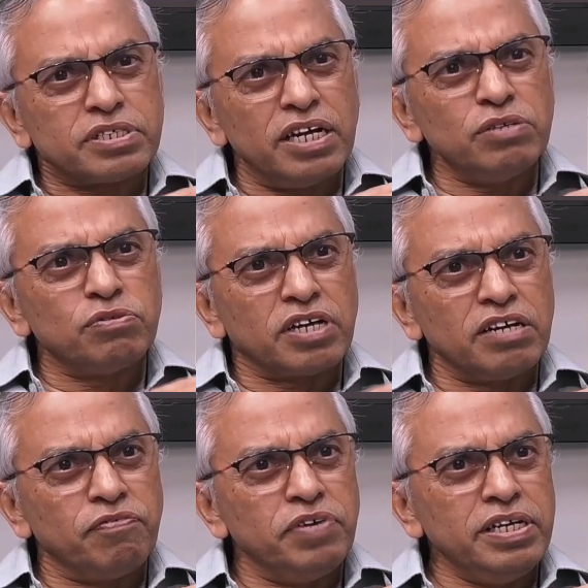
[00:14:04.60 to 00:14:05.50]
trying to
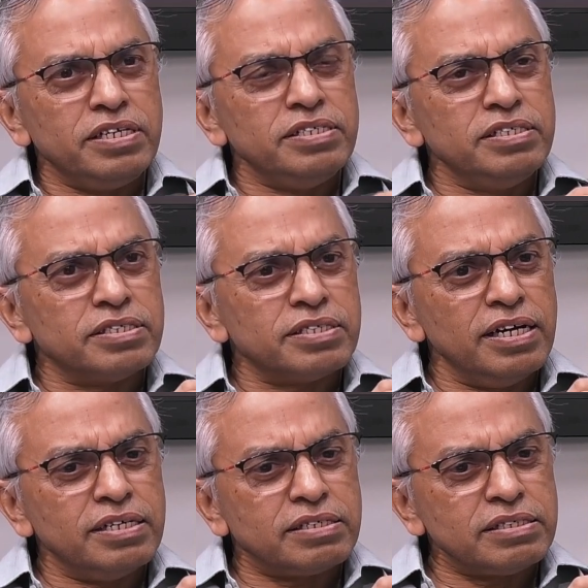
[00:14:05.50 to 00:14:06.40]
convey is
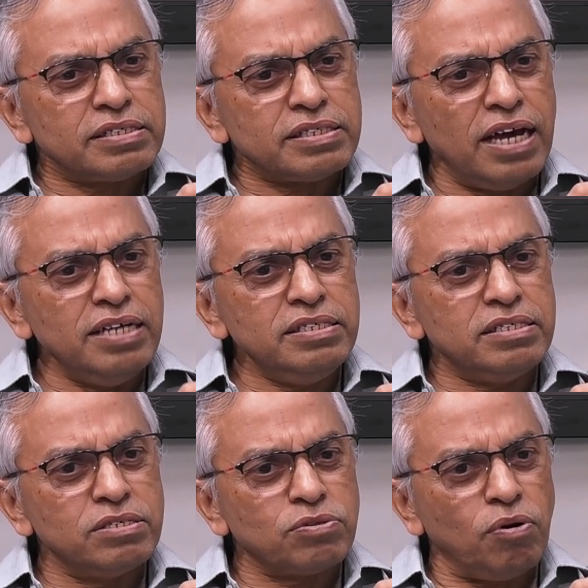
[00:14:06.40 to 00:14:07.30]
that science
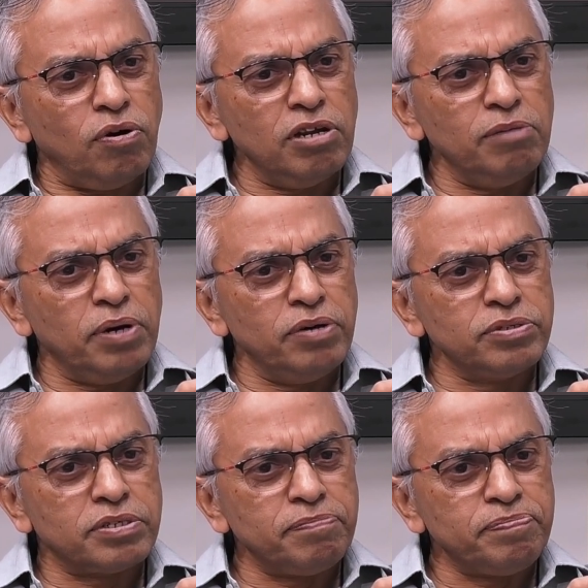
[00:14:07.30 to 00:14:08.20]
is all about